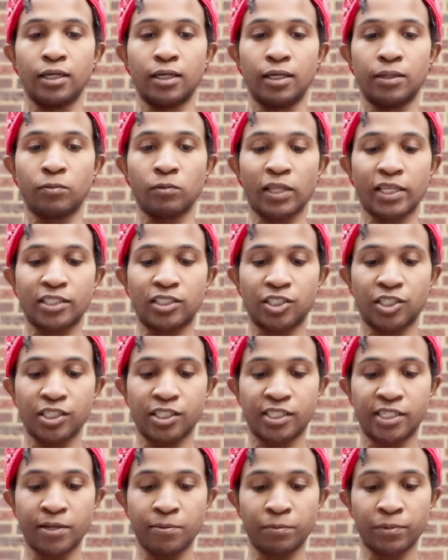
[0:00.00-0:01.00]
And let's just
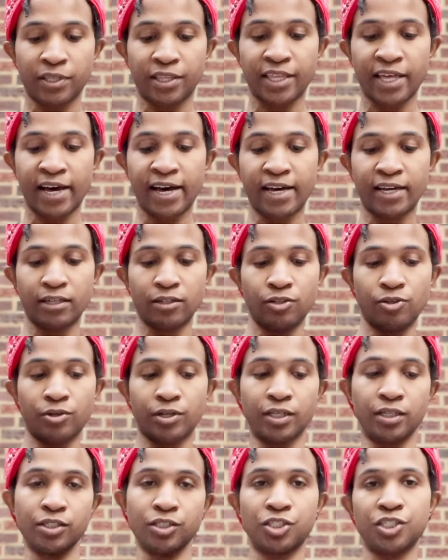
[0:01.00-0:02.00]
sit with that. You
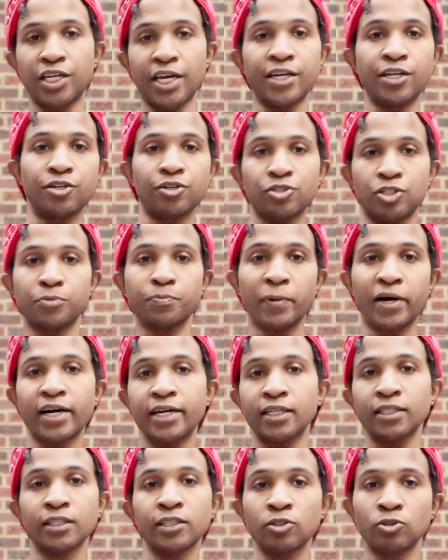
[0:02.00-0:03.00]
can shake your
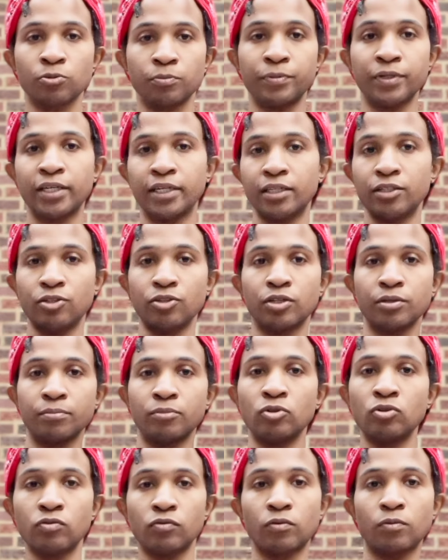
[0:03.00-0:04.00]
spine a little bit. You can
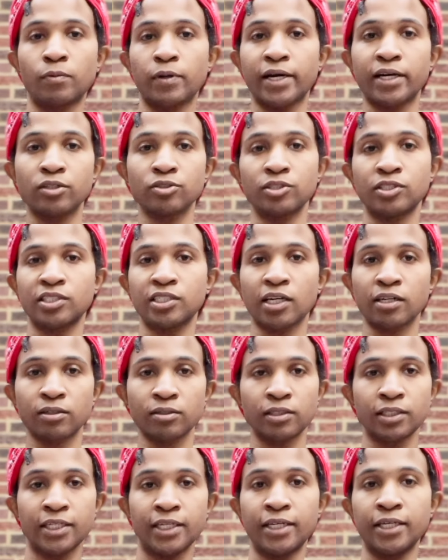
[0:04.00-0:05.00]
move around
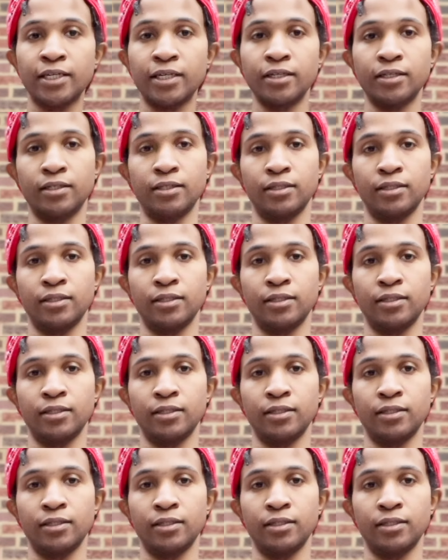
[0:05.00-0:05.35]
subtly.